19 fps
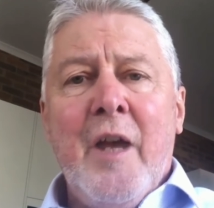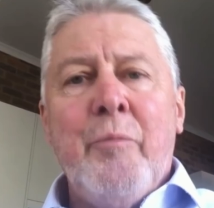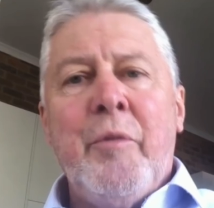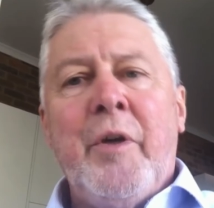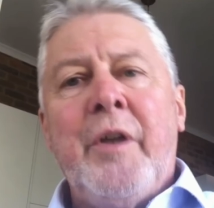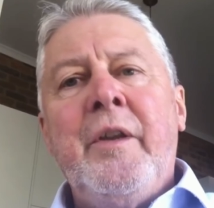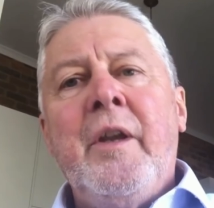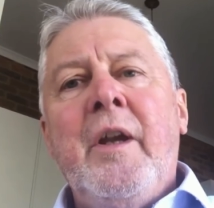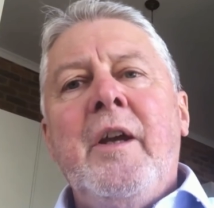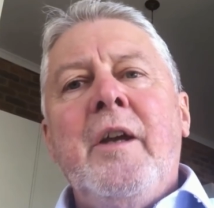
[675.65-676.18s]

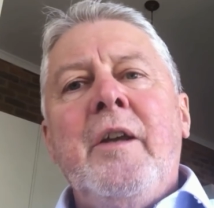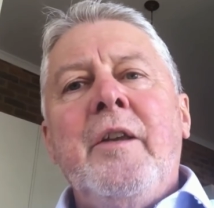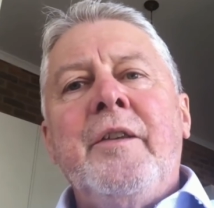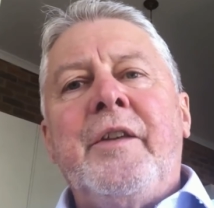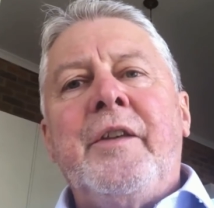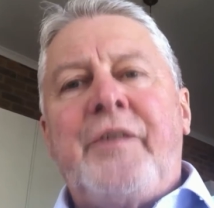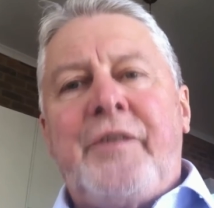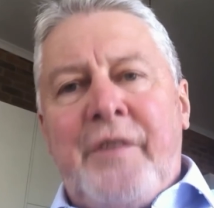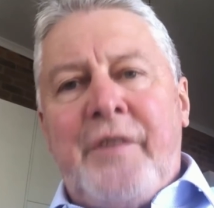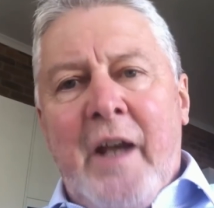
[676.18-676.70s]
But the
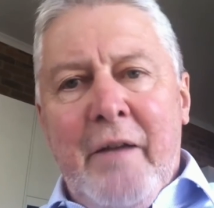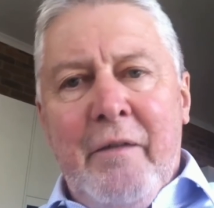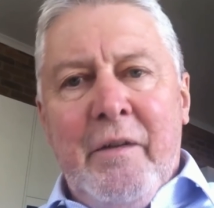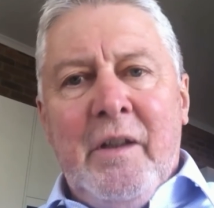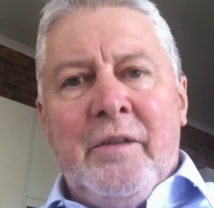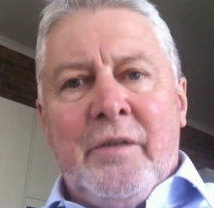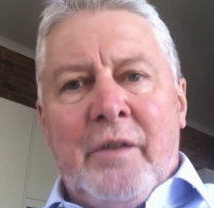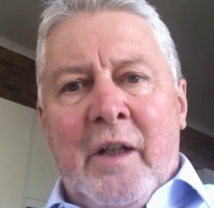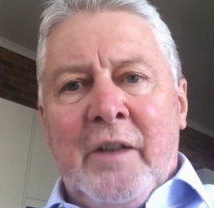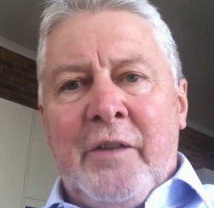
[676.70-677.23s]

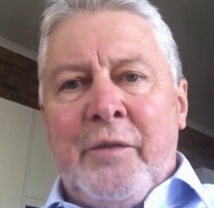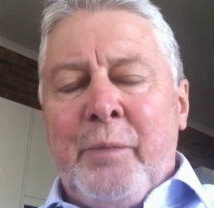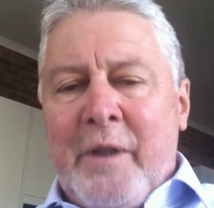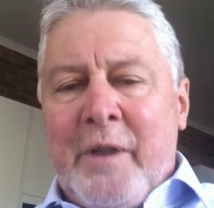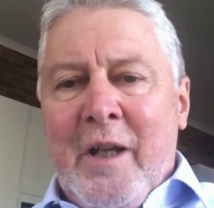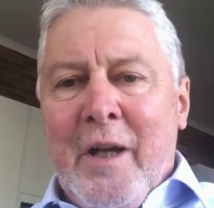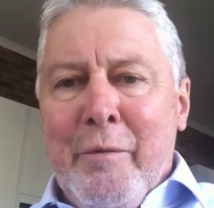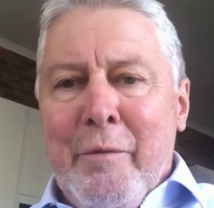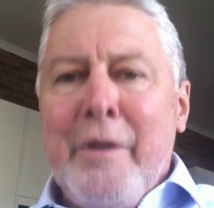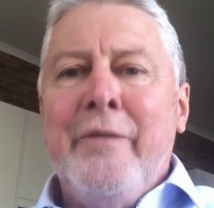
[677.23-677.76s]
savings rates were
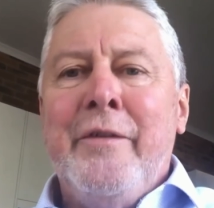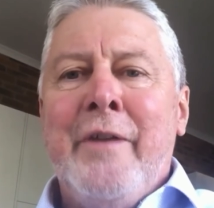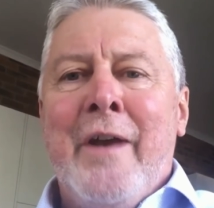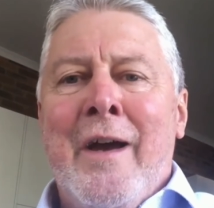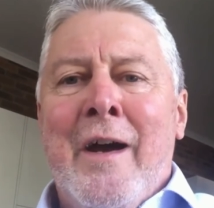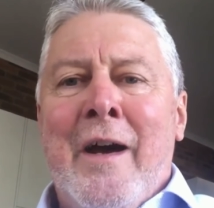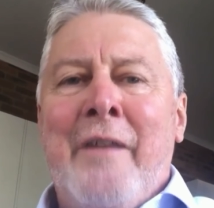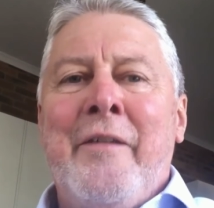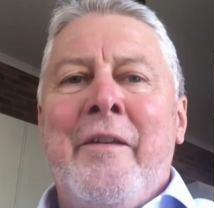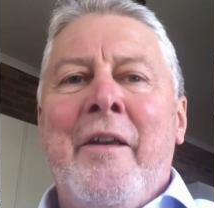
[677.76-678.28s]
coming
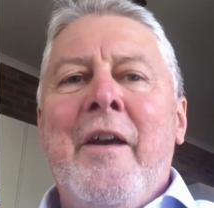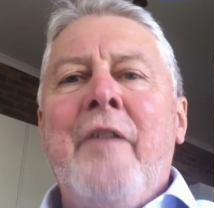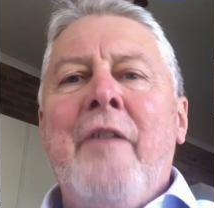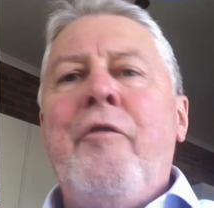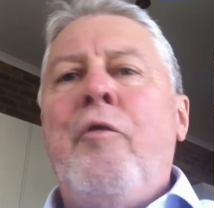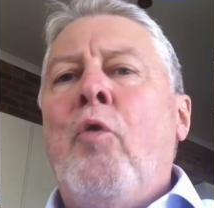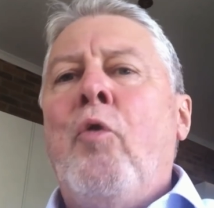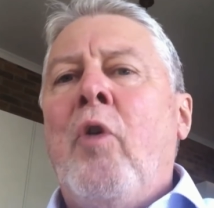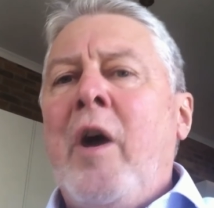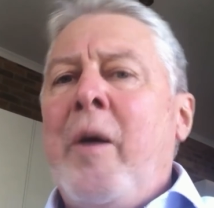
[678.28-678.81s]
down
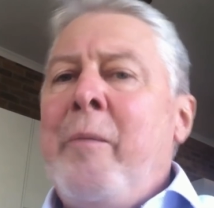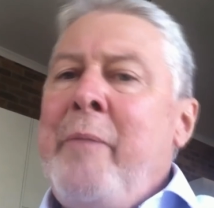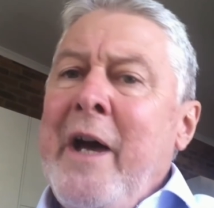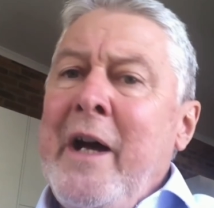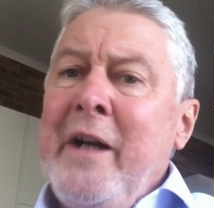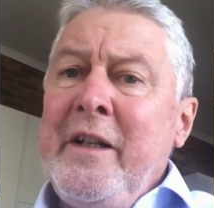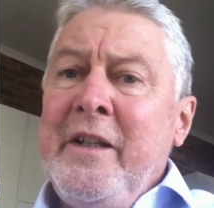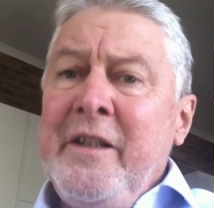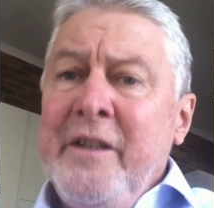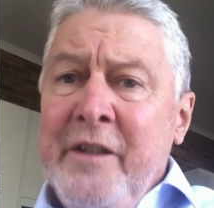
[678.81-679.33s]
for about
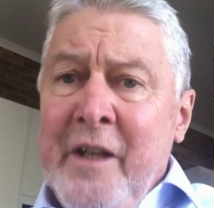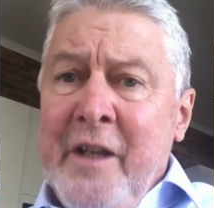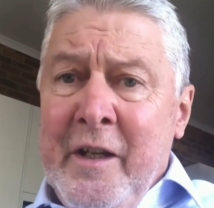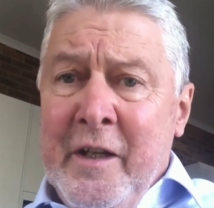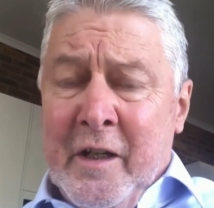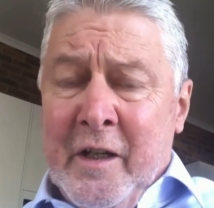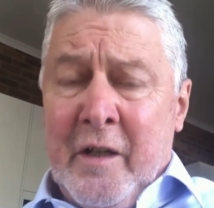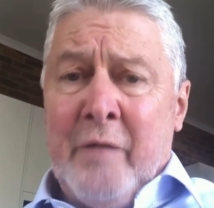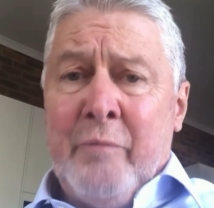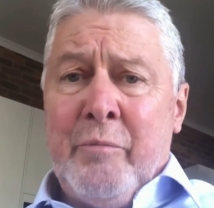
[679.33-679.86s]
a
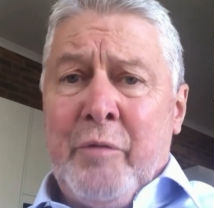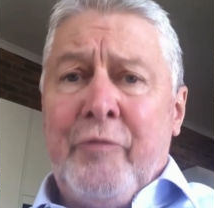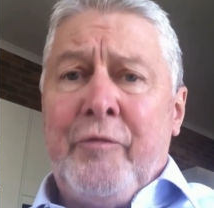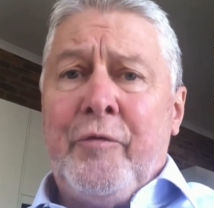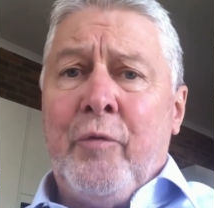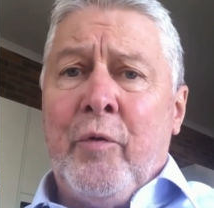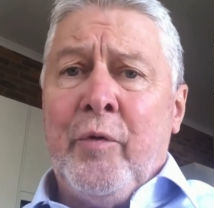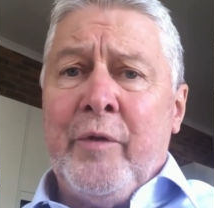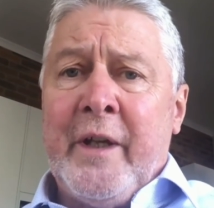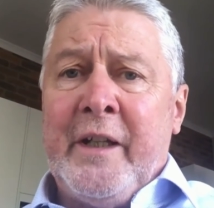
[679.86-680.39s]
year
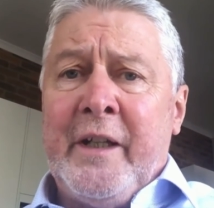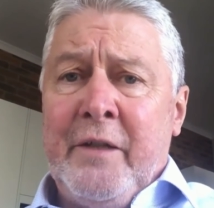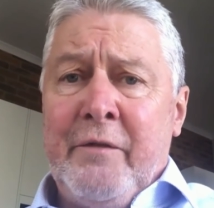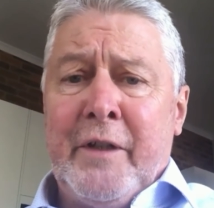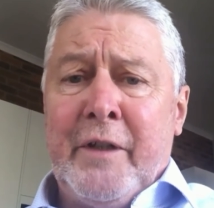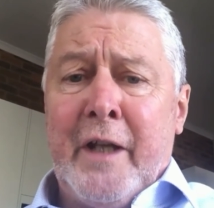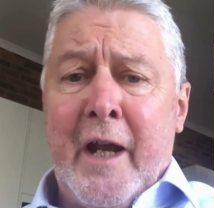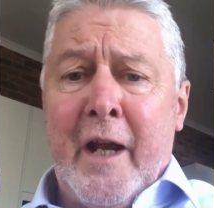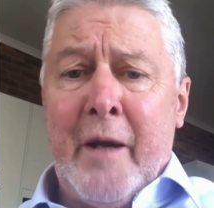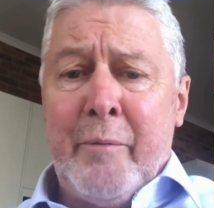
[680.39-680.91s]
before that
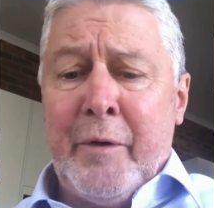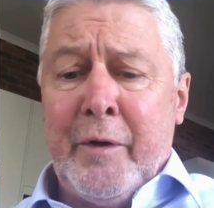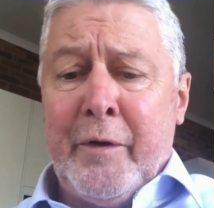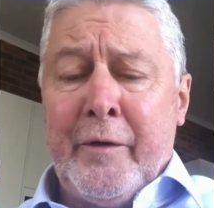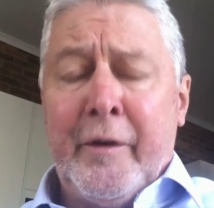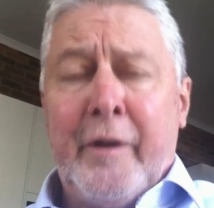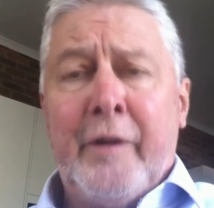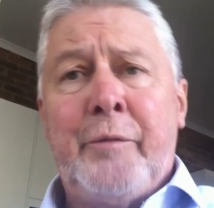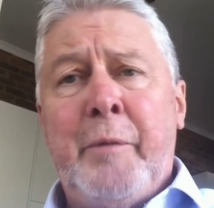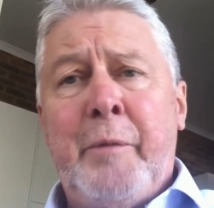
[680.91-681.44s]
even happened.
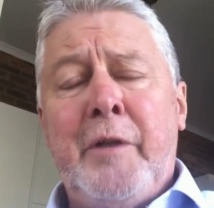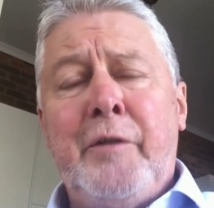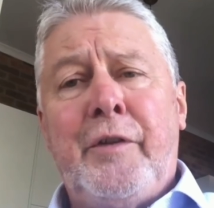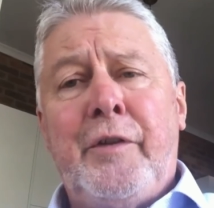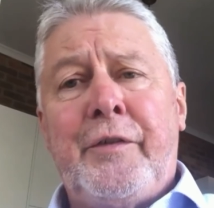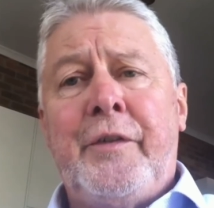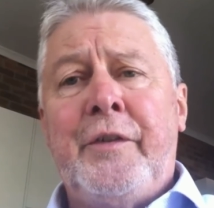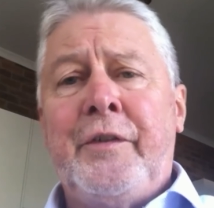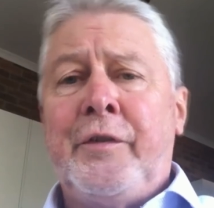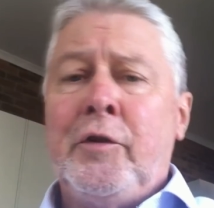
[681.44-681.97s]
There's been just
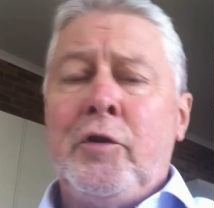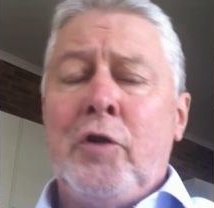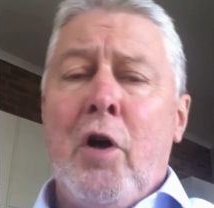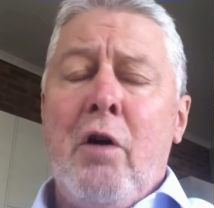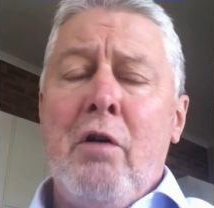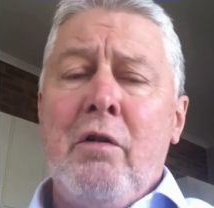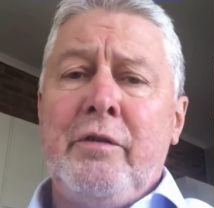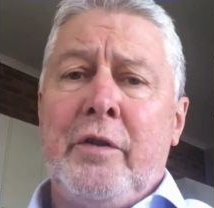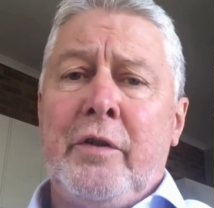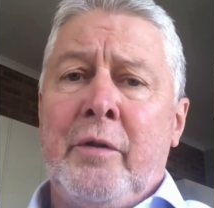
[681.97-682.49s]
this
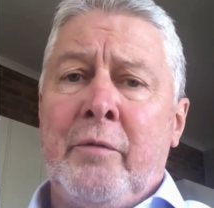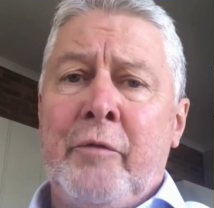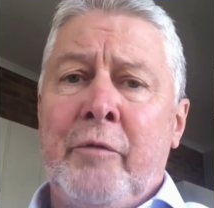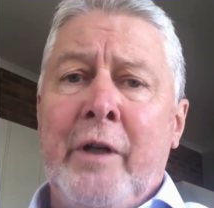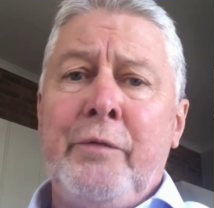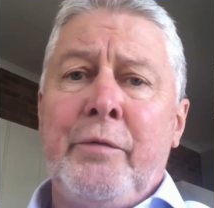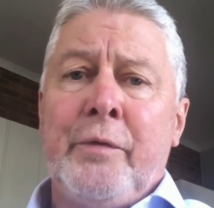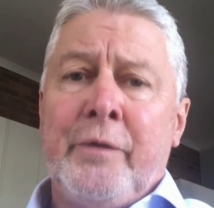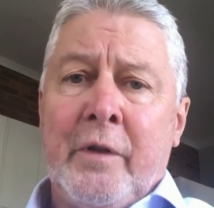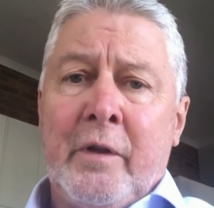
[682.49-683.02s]
long term
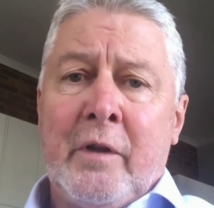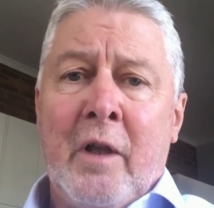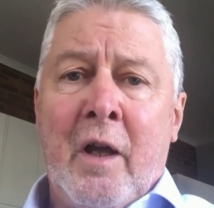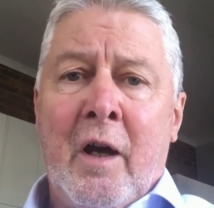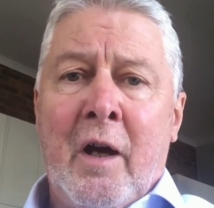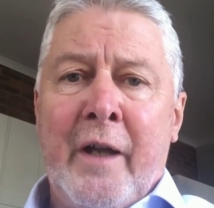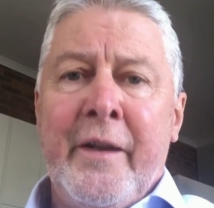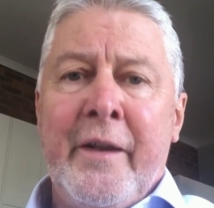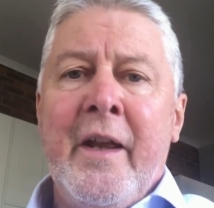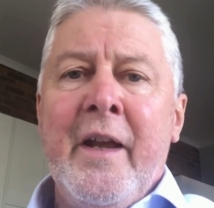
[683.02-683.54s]
gradual
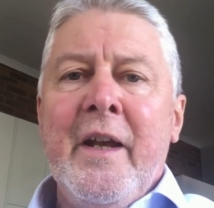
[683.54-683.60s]
decline.